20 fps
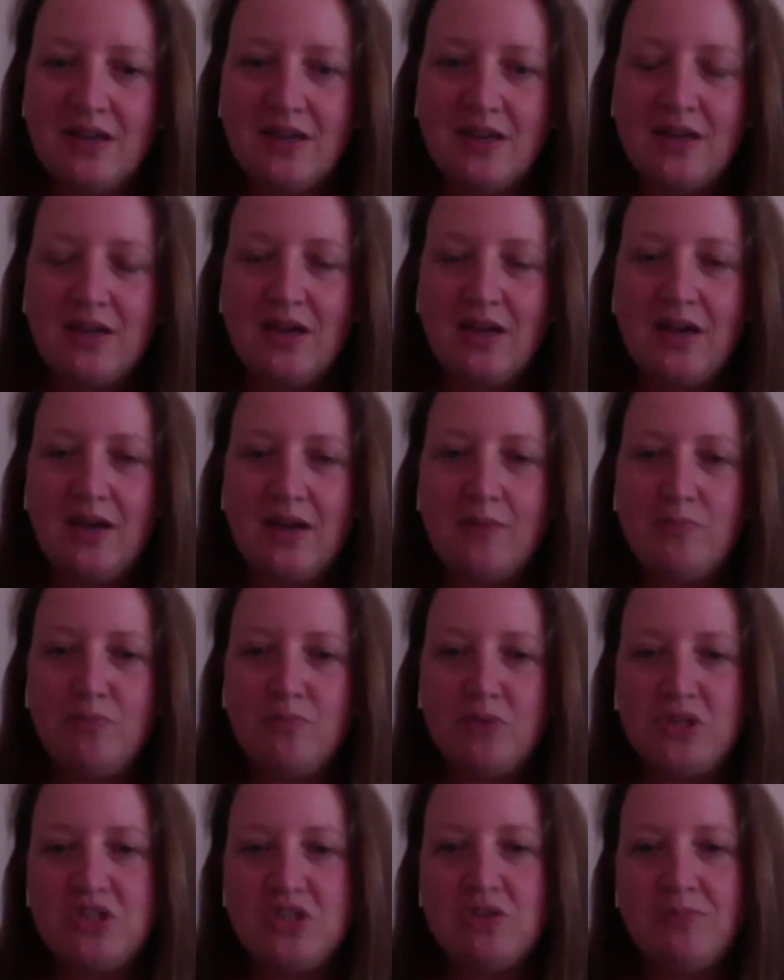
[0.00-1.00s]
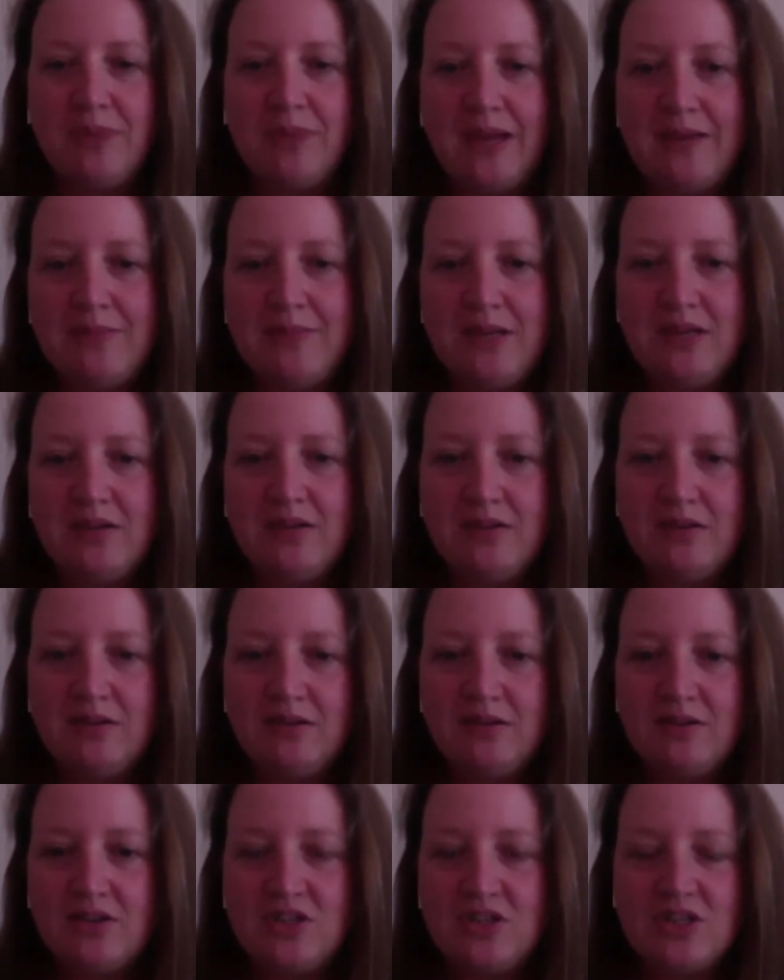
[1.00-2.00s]
um, with your baby,
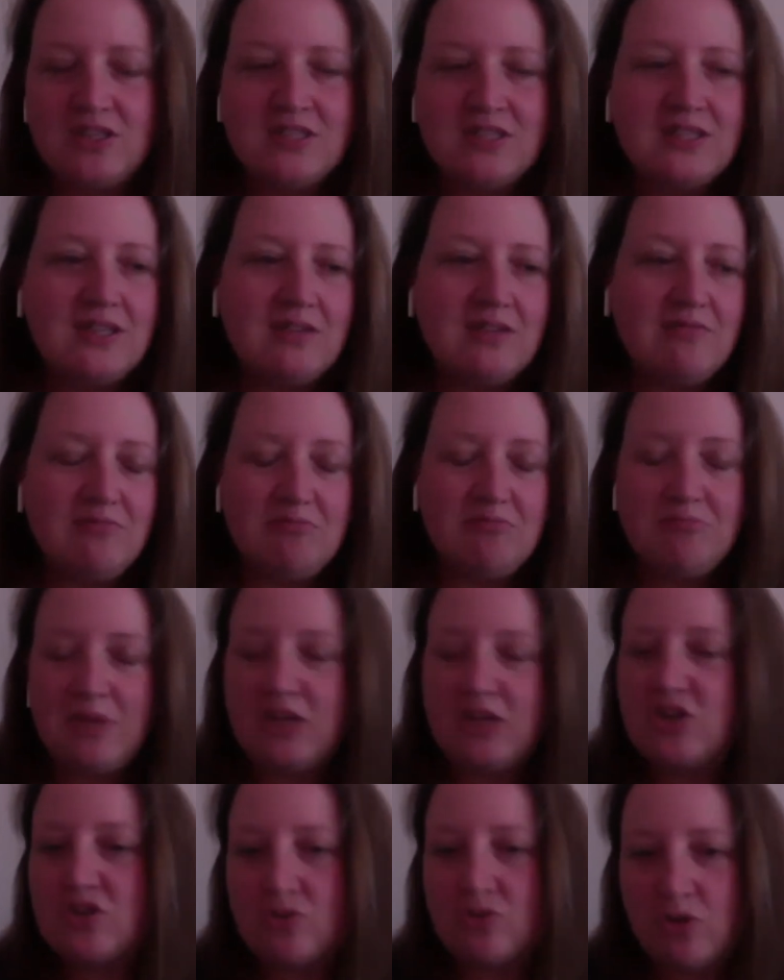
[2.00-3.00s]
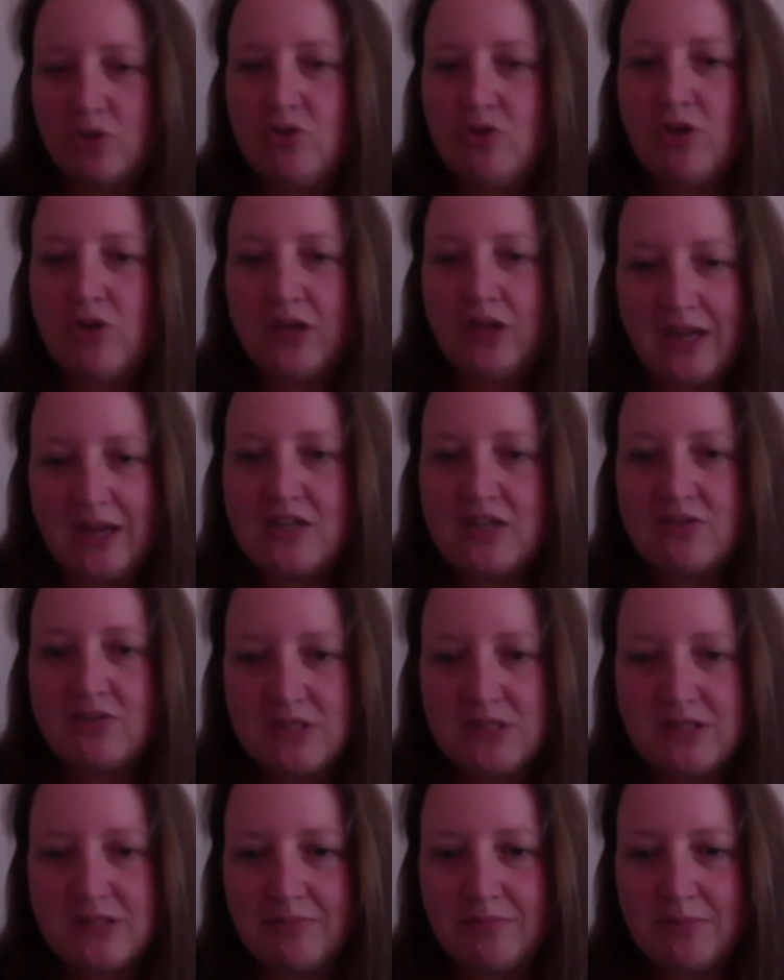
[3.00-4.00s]
just make sure you engage with
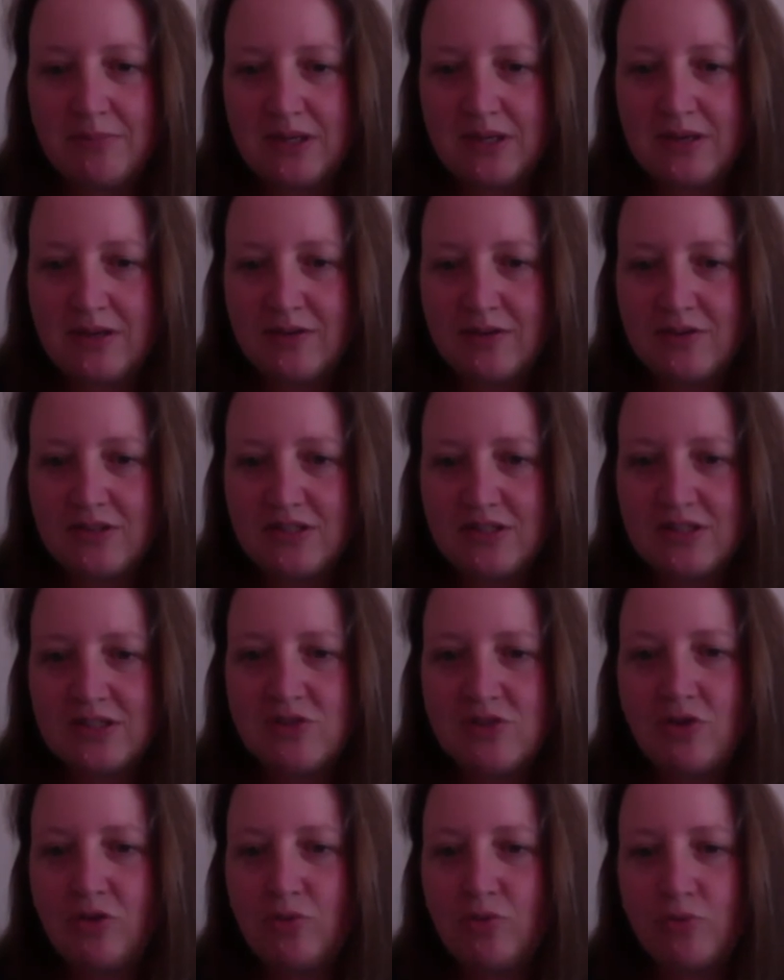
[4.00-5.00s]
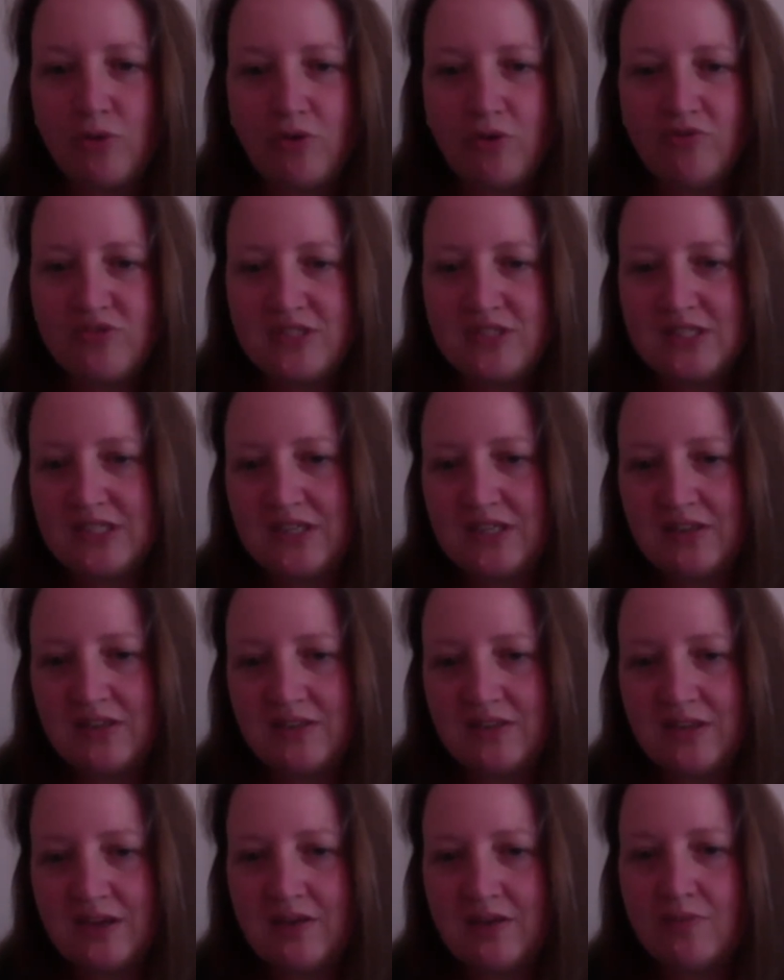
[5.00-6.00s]
somebody because it's not worth sitting
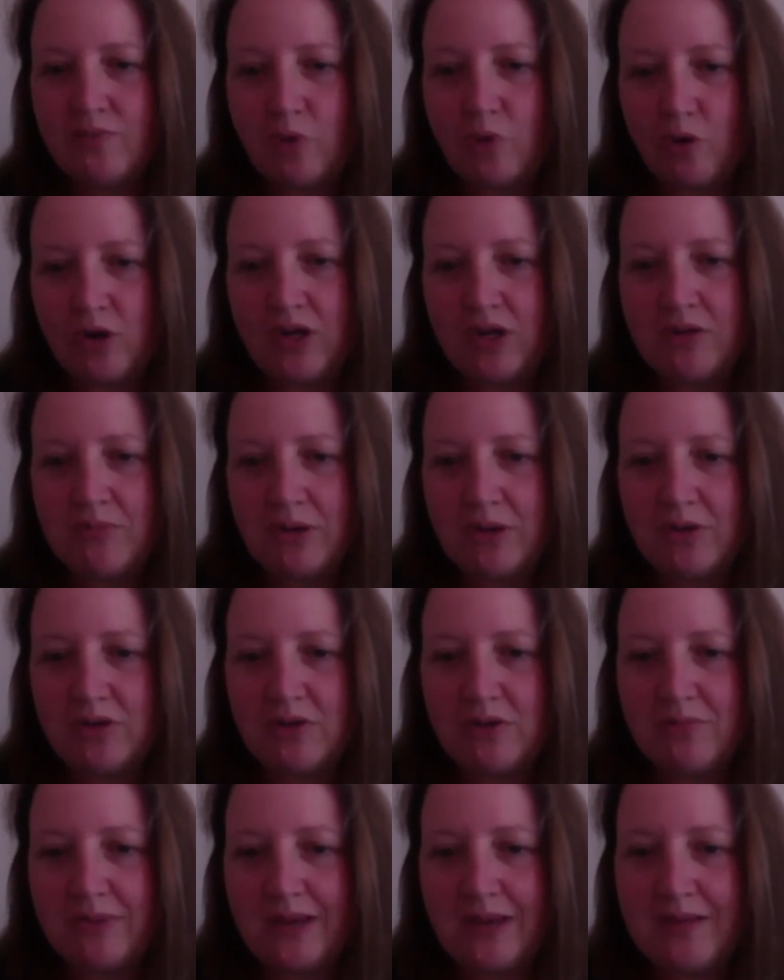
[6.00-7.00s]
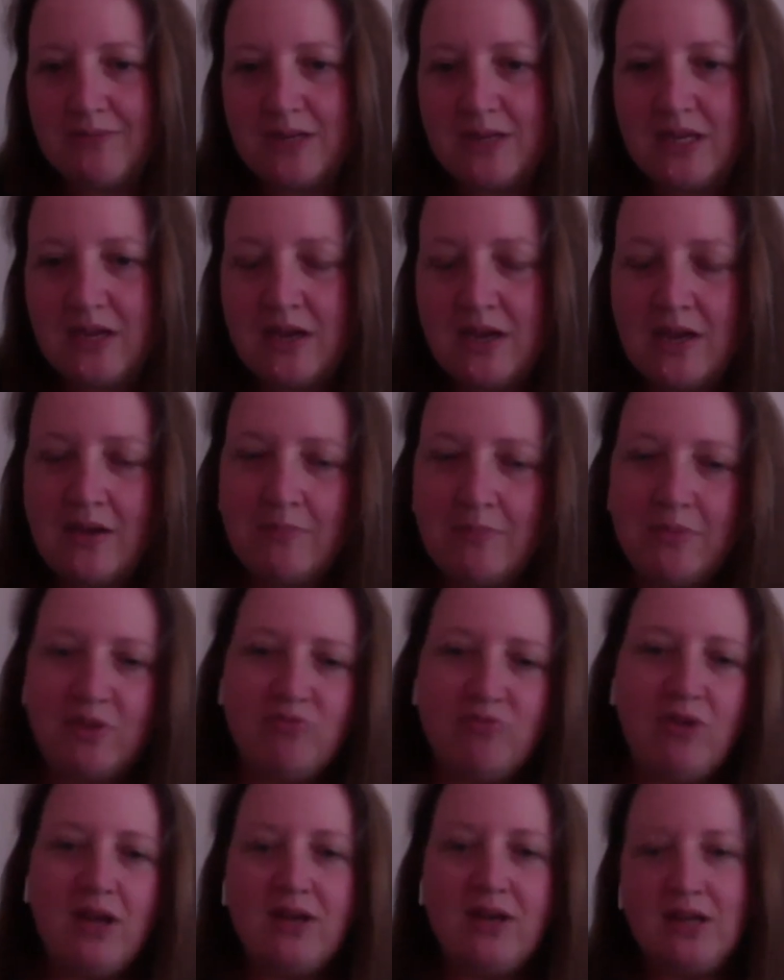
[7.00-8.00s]
there and worrying about your baby but
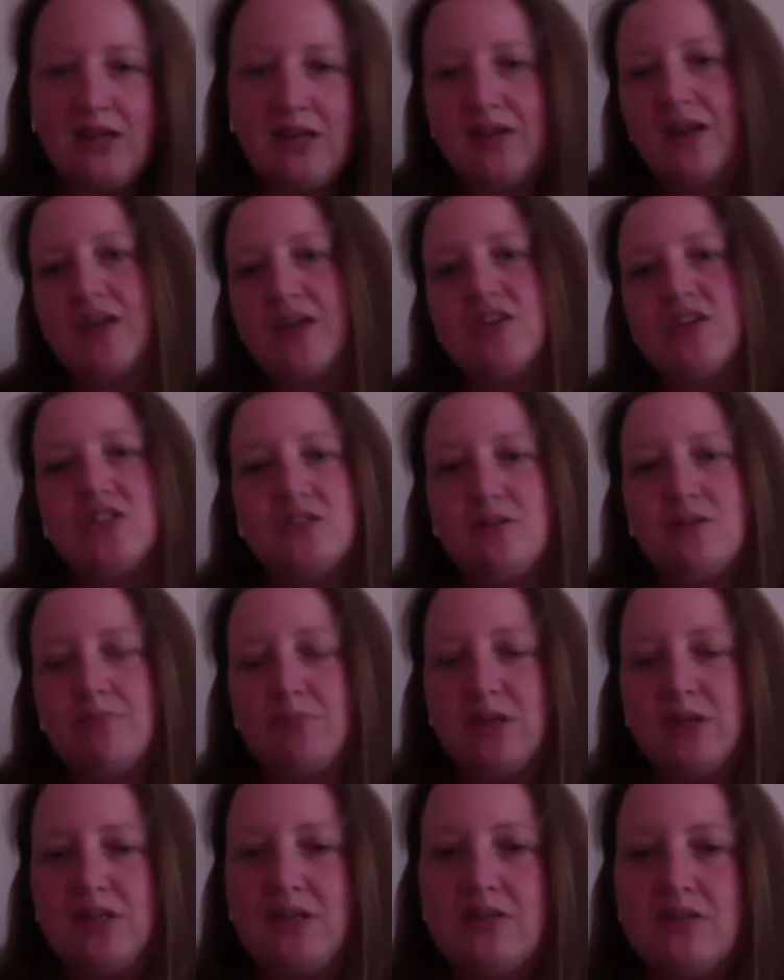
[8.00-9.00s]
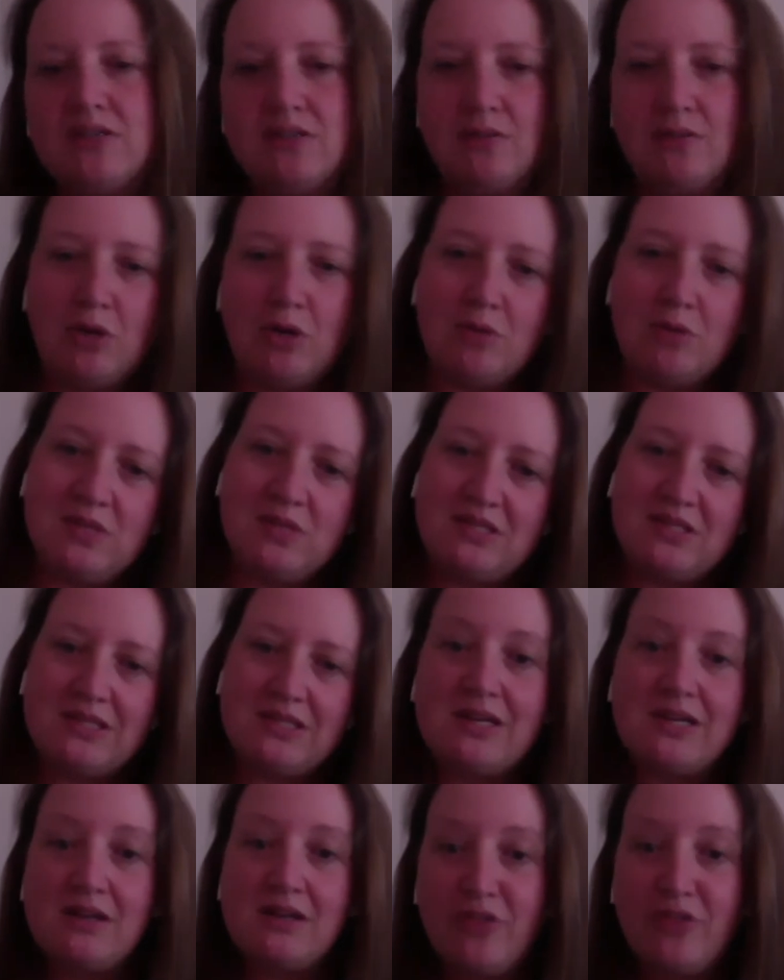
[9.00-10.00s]
rather engage somebody and sometimes it's
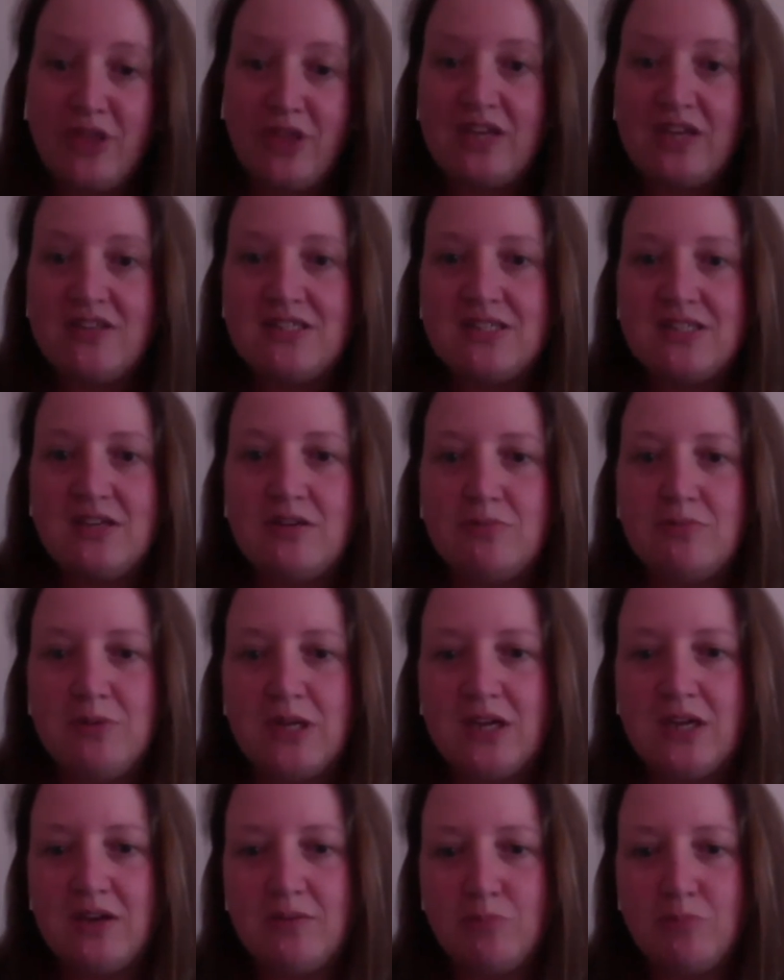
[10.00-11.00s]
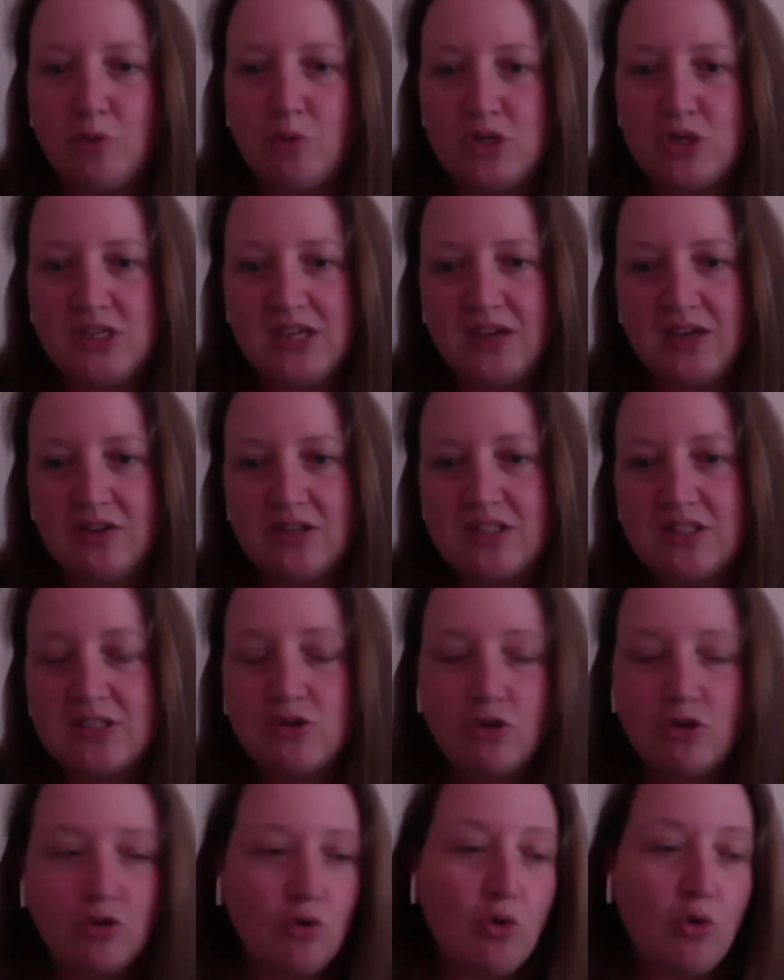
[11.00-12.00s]
little things that we can point out it's
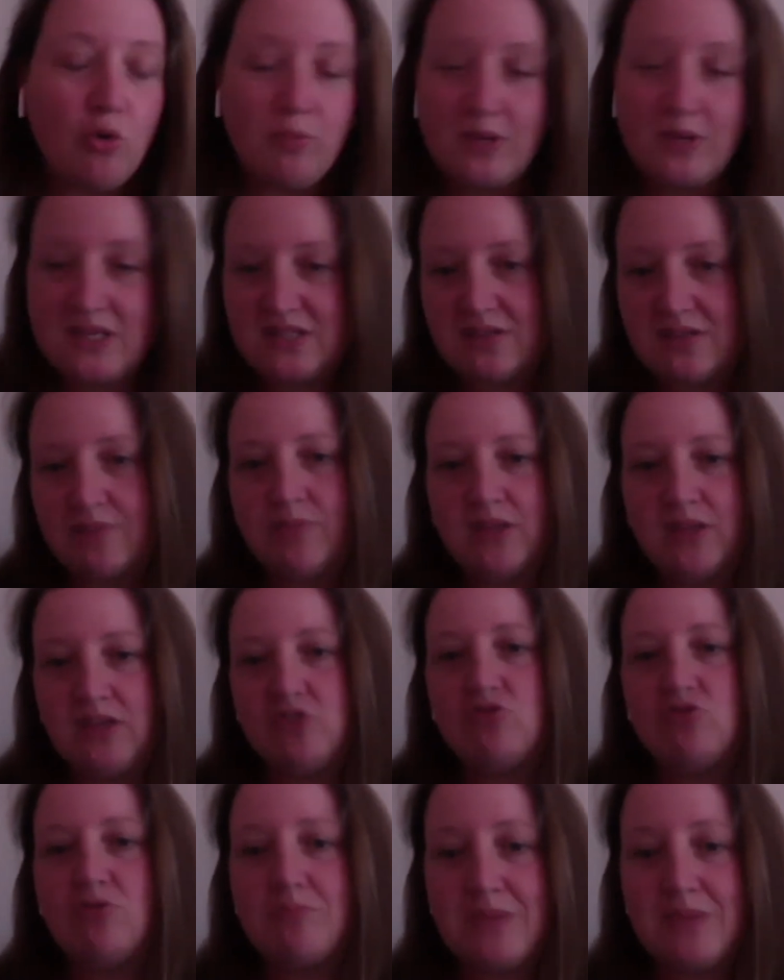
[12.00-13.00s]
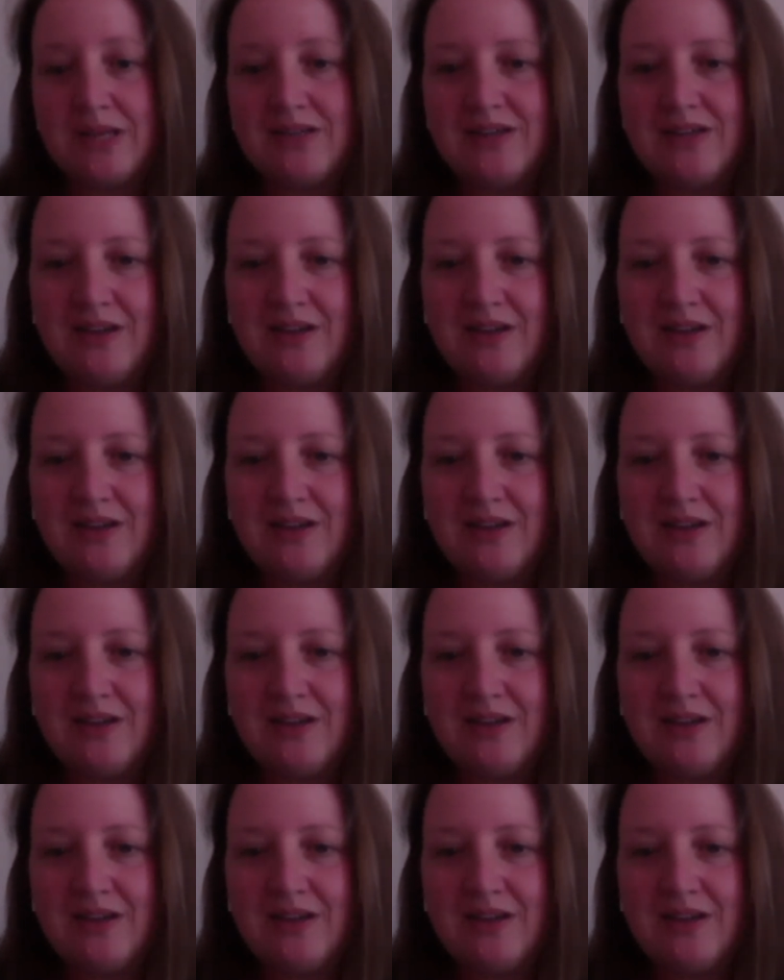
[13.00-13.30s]
not always something traumatic